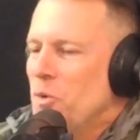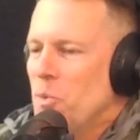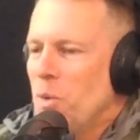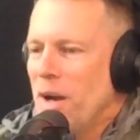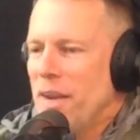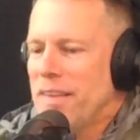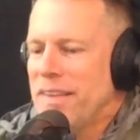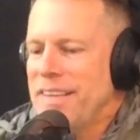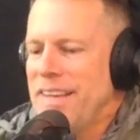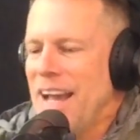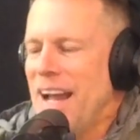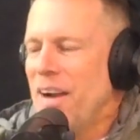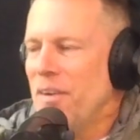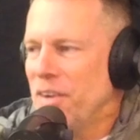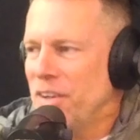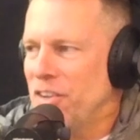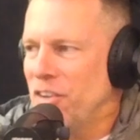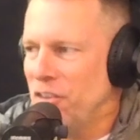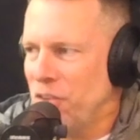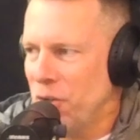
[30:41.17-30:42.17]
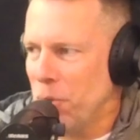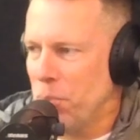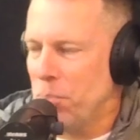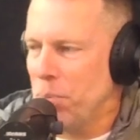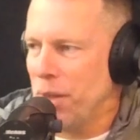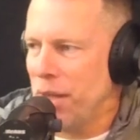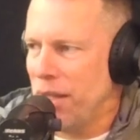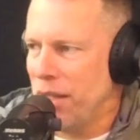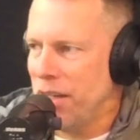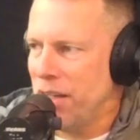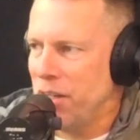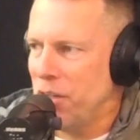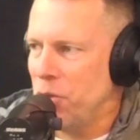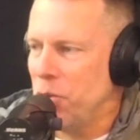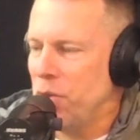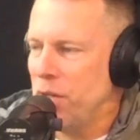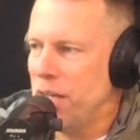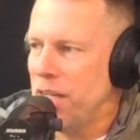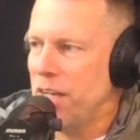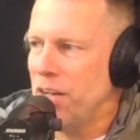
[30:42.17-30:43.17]
One of the characters
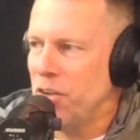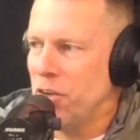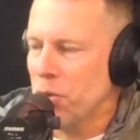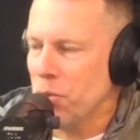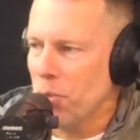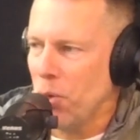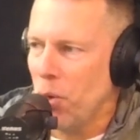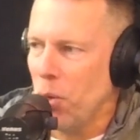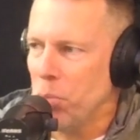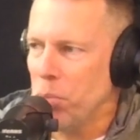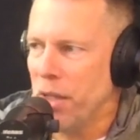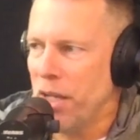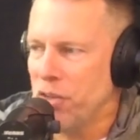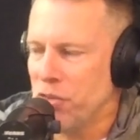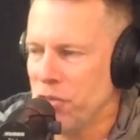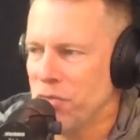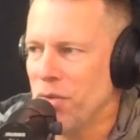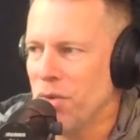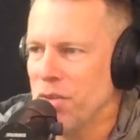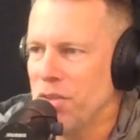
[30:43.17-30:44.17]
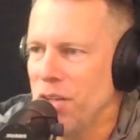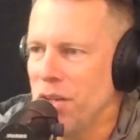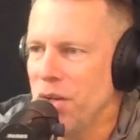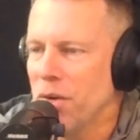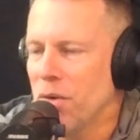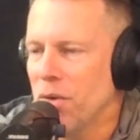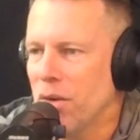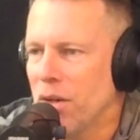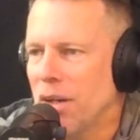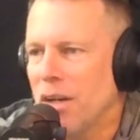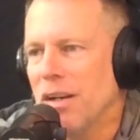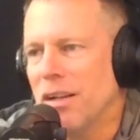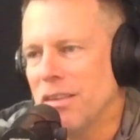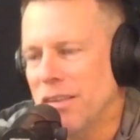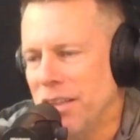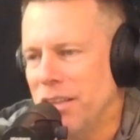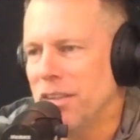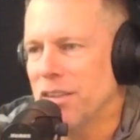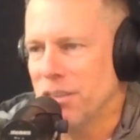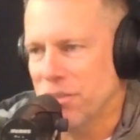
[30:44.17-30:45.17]
you need in your role play is a 14-year-old girl,
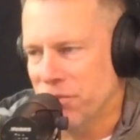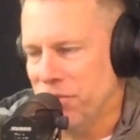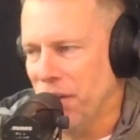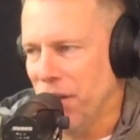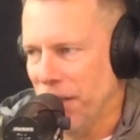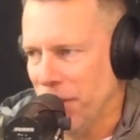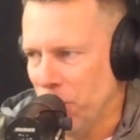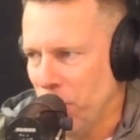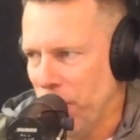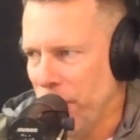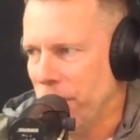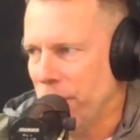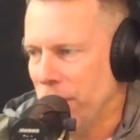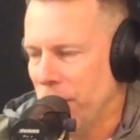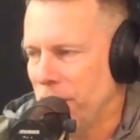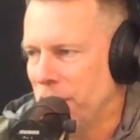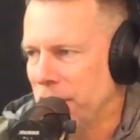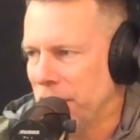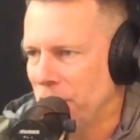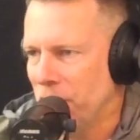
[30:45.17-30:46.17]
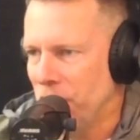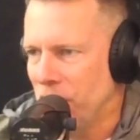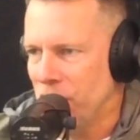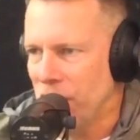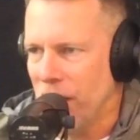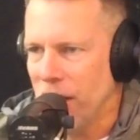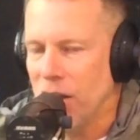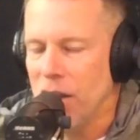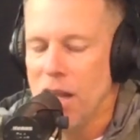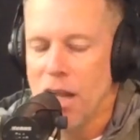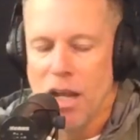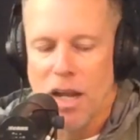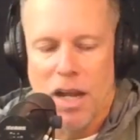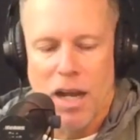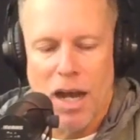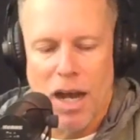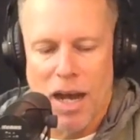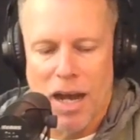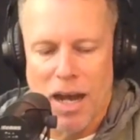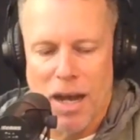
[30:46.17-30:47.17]
then you're a fucking weirdo and go to jail.
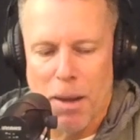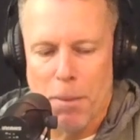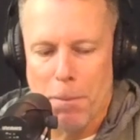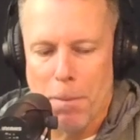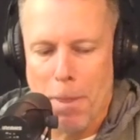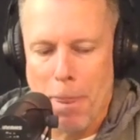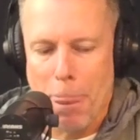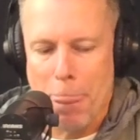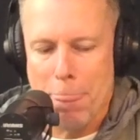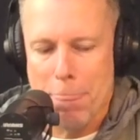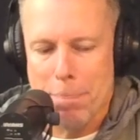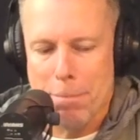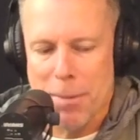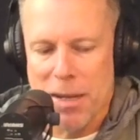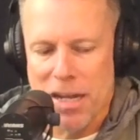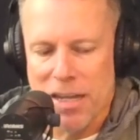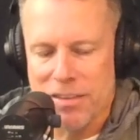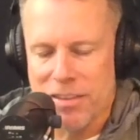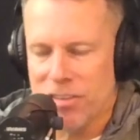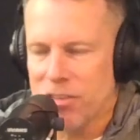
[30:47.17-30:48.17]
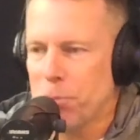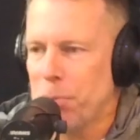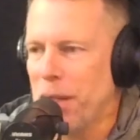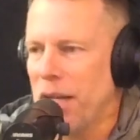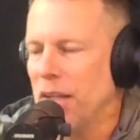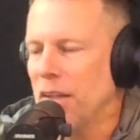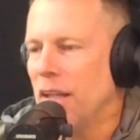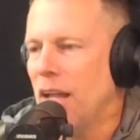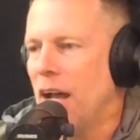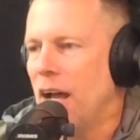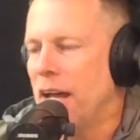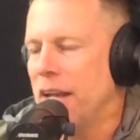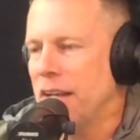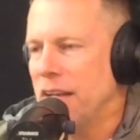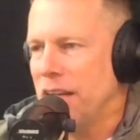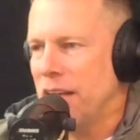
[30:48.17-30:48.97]
There's been a lot.